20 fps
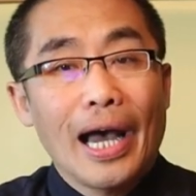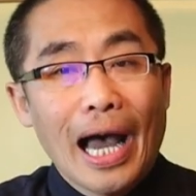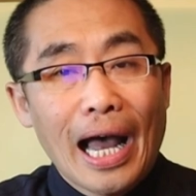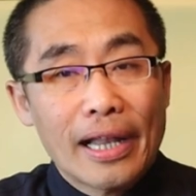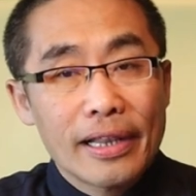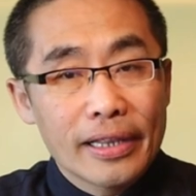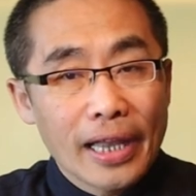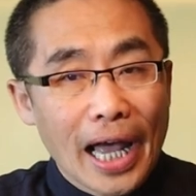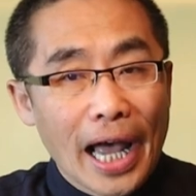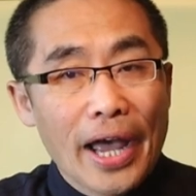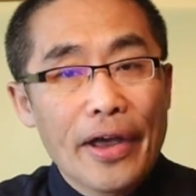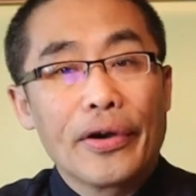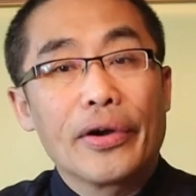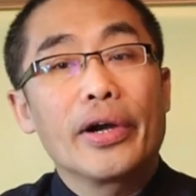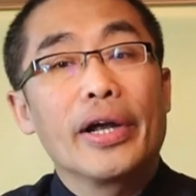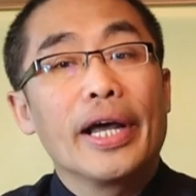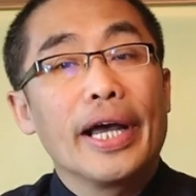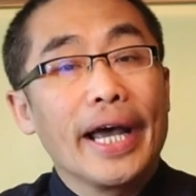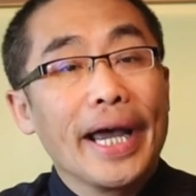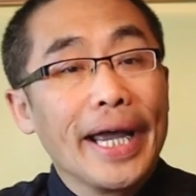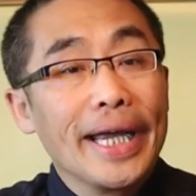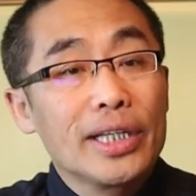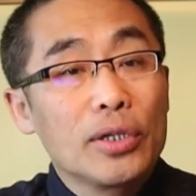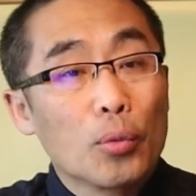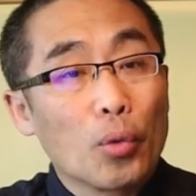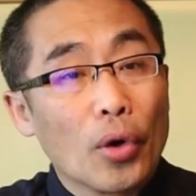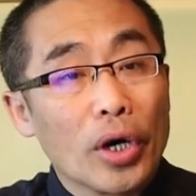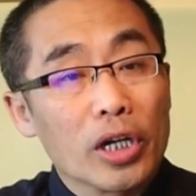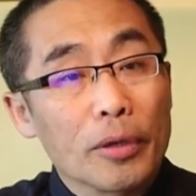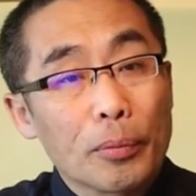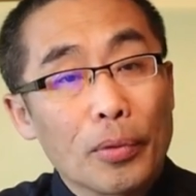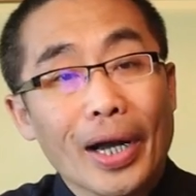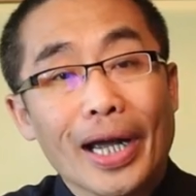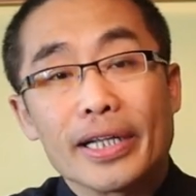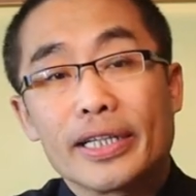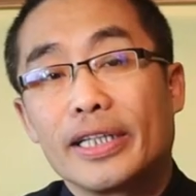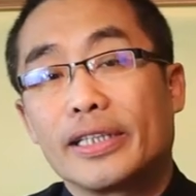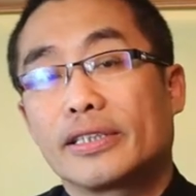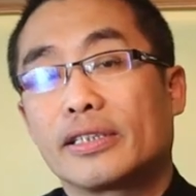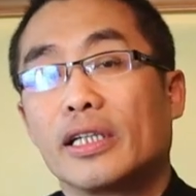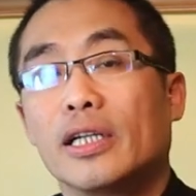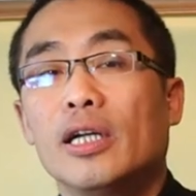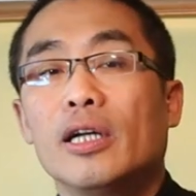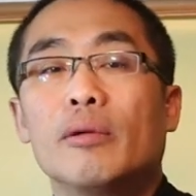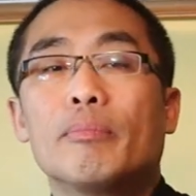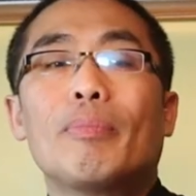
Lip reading: entire 8-word practice,